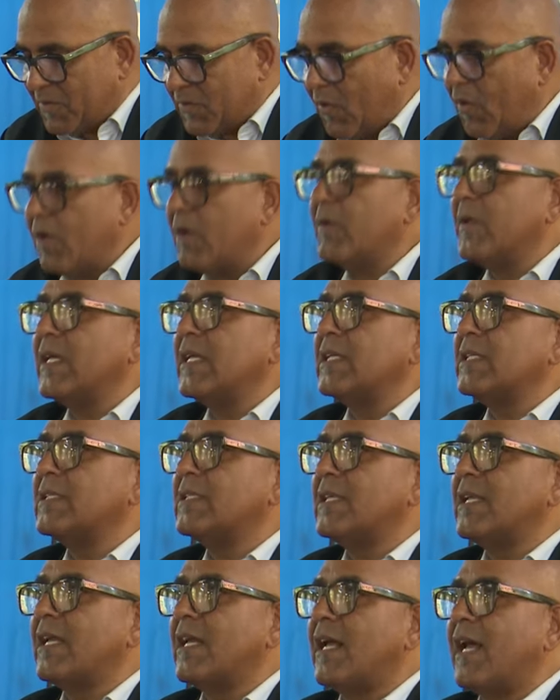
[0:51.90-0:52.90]
was
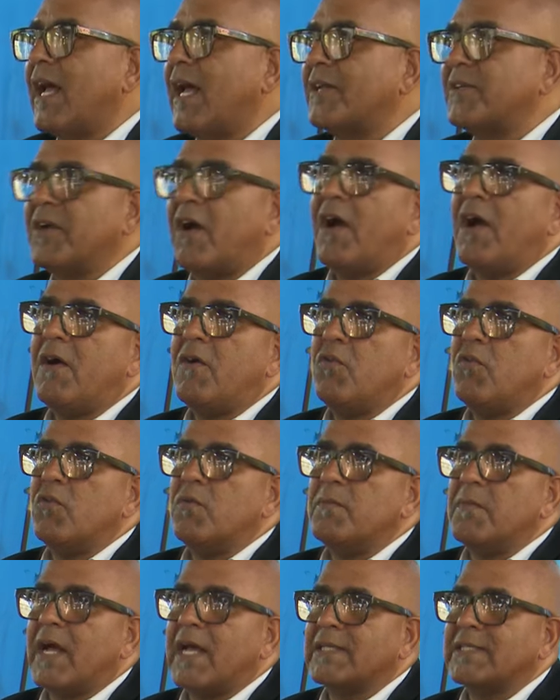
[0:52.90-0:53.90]
always at our
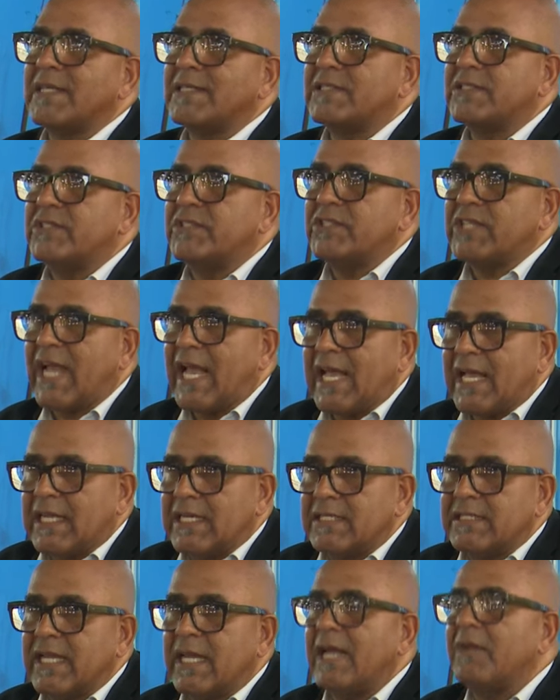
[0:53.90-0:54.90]
home as a
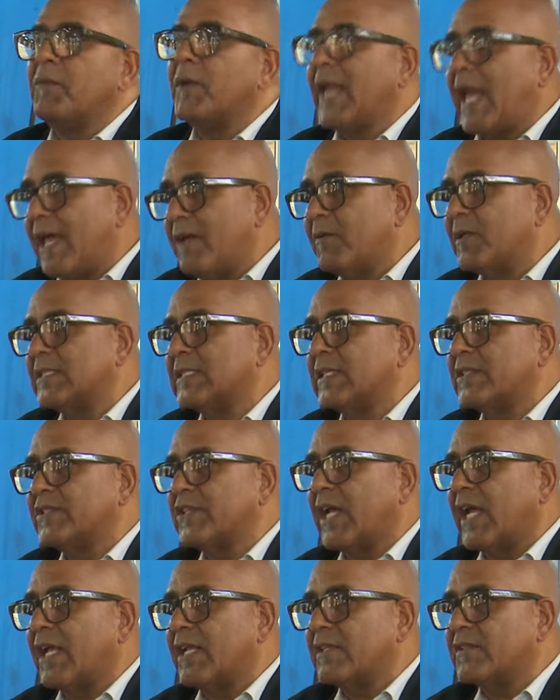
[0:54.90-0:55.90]
child, when I was
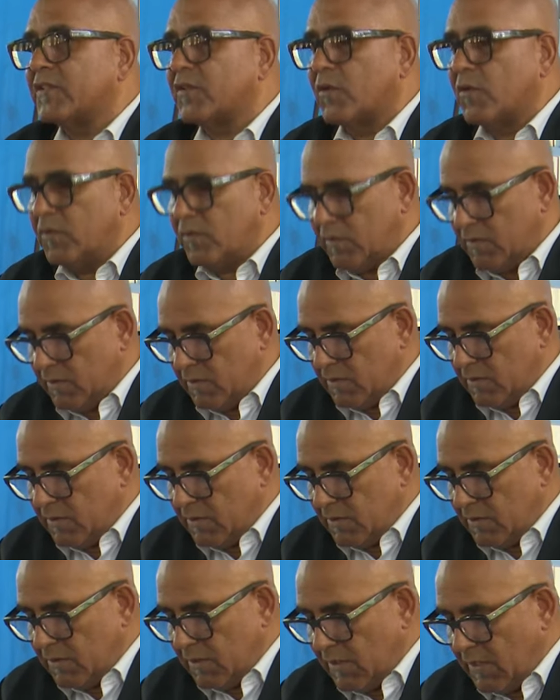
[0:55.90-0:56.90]
a child. So
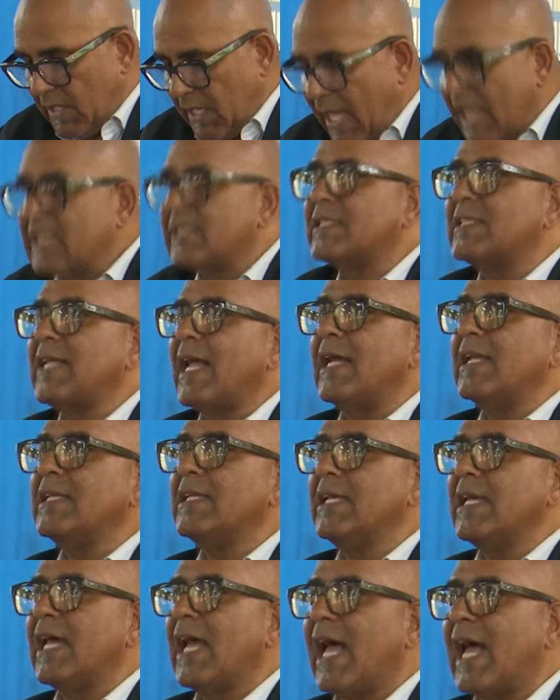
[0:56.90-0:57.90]
I
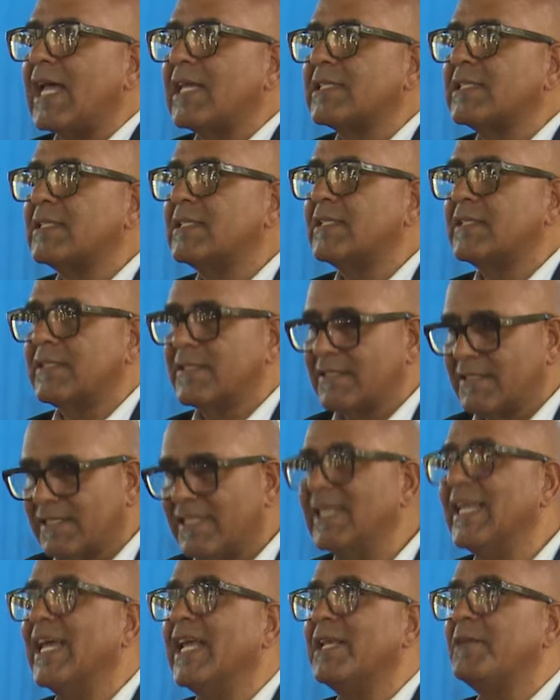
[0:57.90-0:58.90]
stand here as
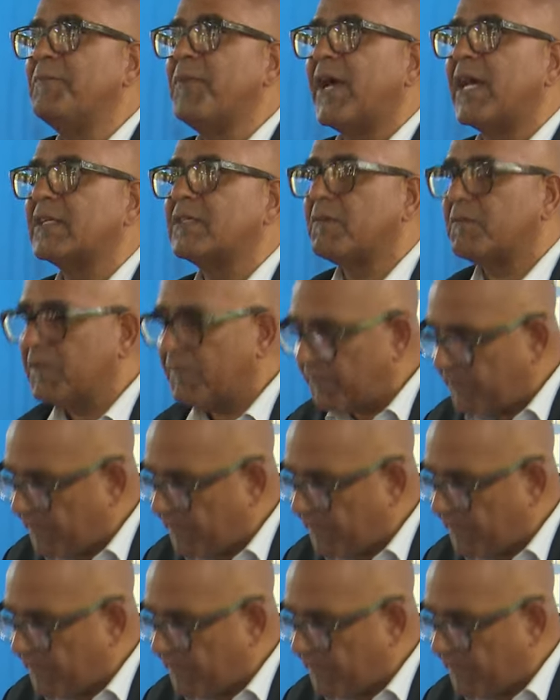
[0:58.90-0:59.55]
nearly part